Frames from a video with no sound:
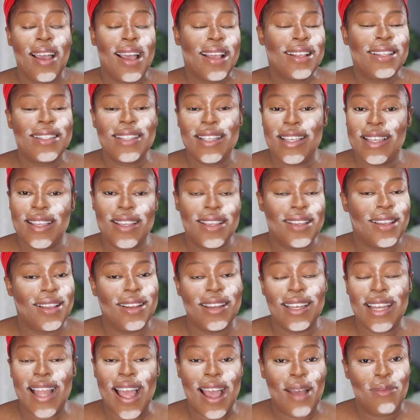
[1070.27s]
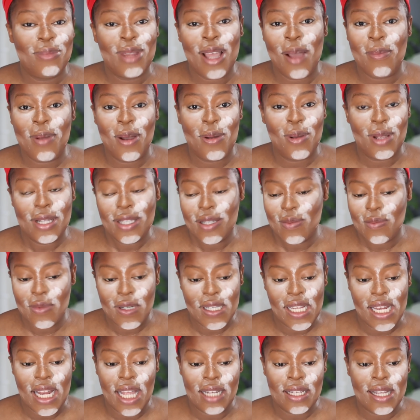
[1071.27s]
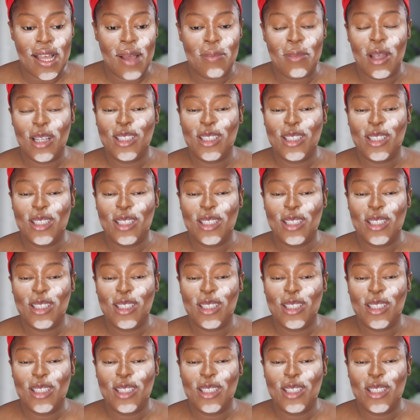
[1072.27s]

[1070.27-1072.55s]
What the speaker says: See, I'm not about wasting money like that.